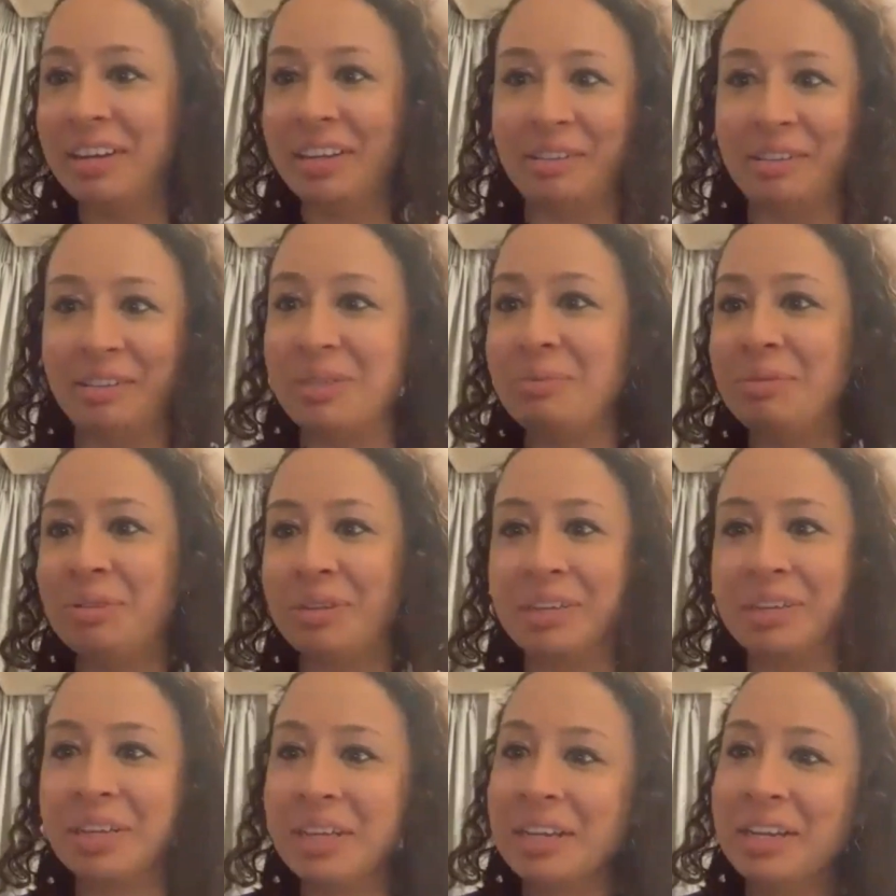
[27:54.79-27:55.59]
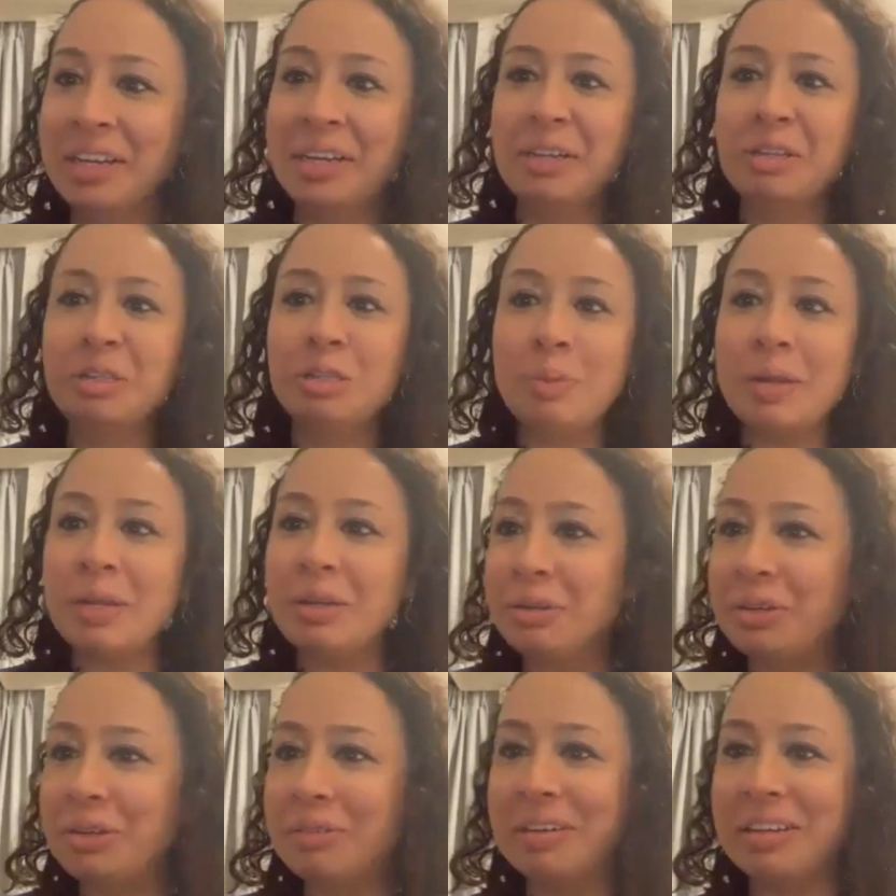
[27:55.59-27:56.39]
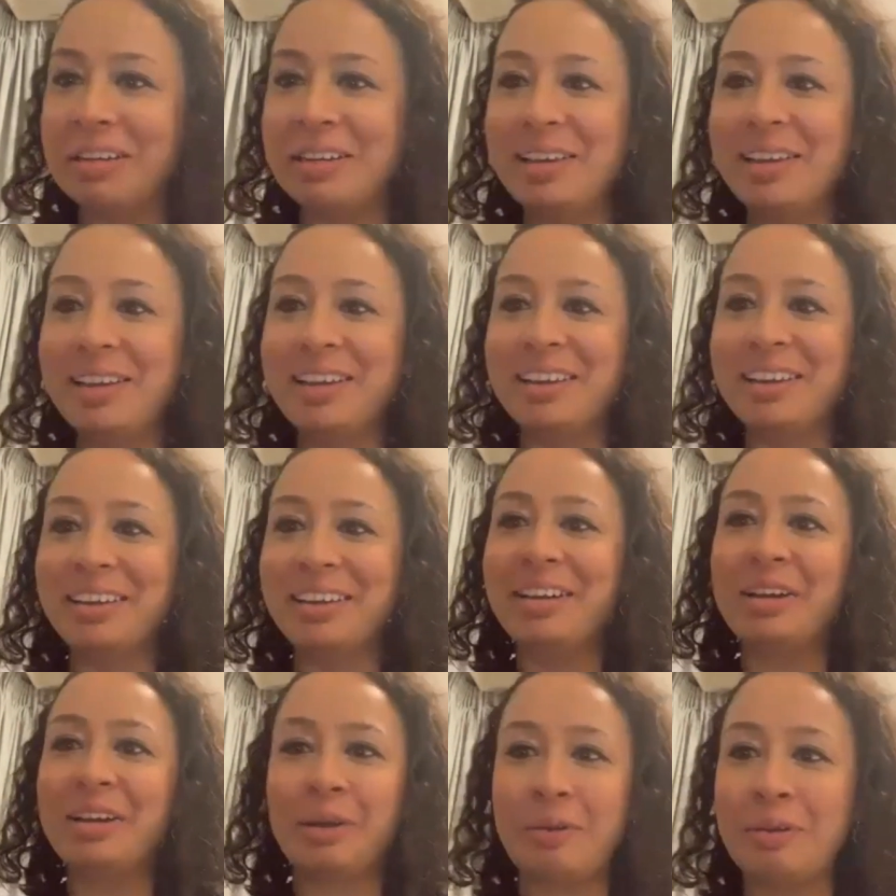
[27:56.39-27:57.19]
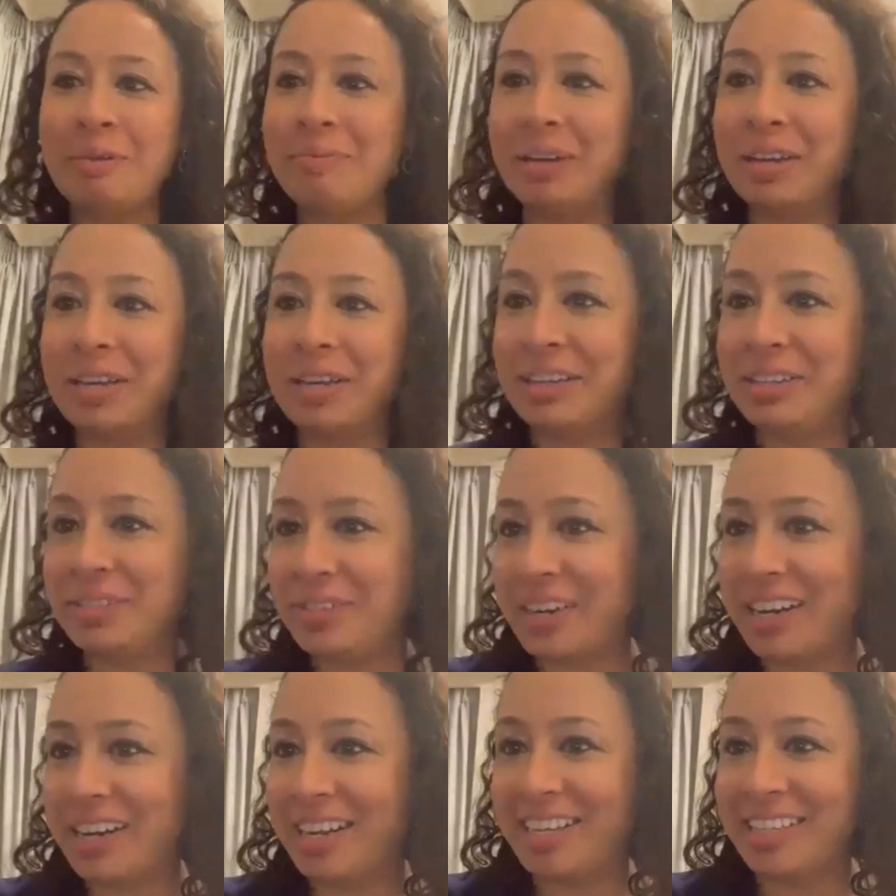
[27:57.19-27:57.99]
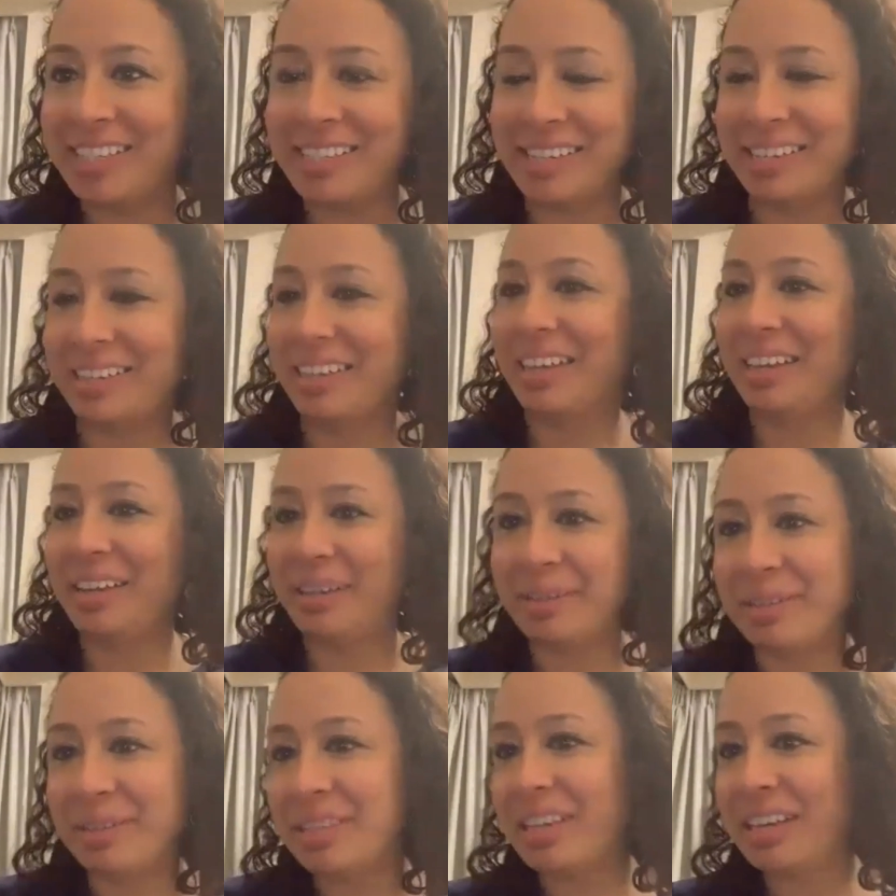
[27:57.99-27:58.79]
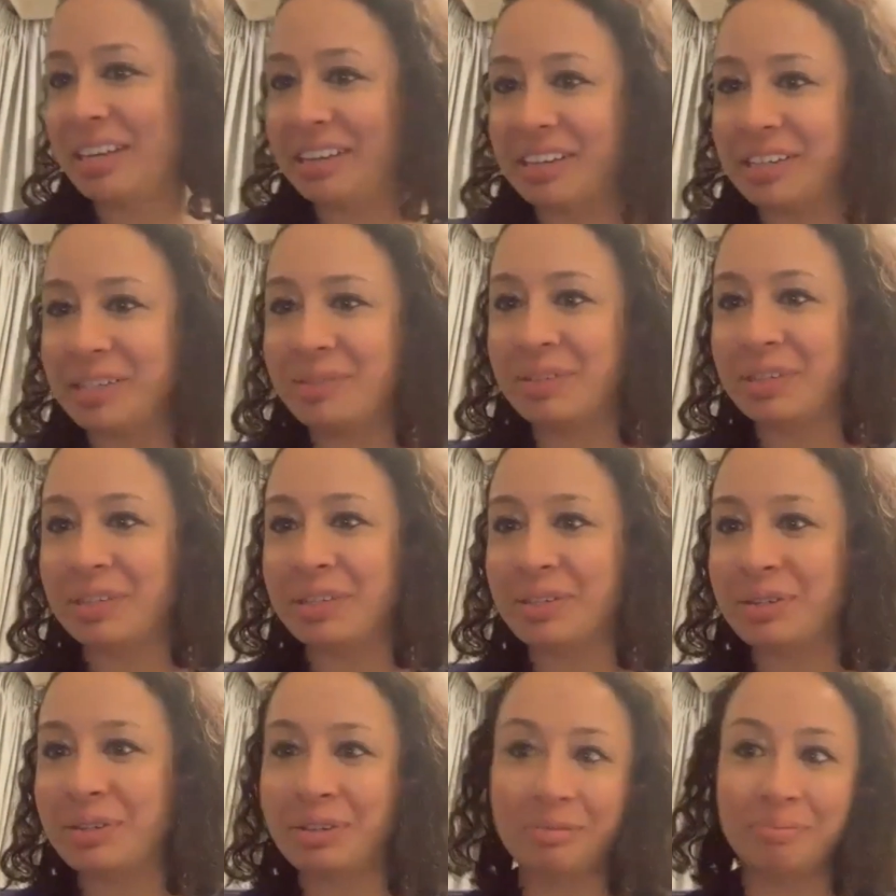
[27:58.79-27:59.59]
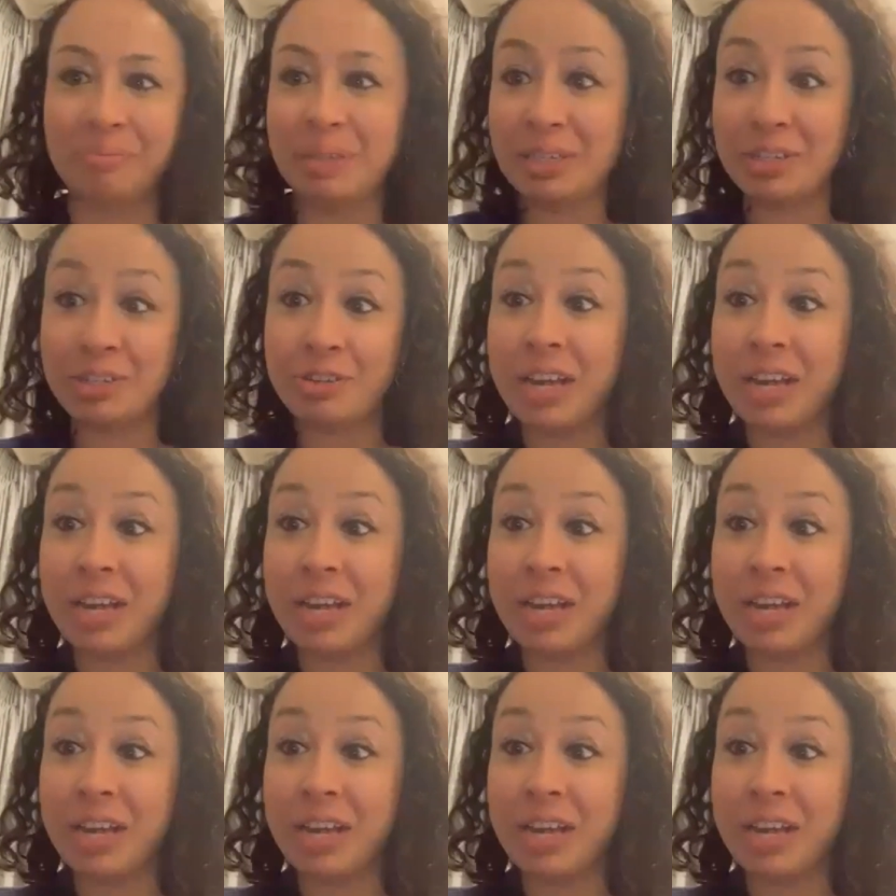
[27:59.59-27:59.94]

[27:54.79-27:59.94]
Like, you just want to spend all your money and go and buy that dress and go to that nice restaurant because you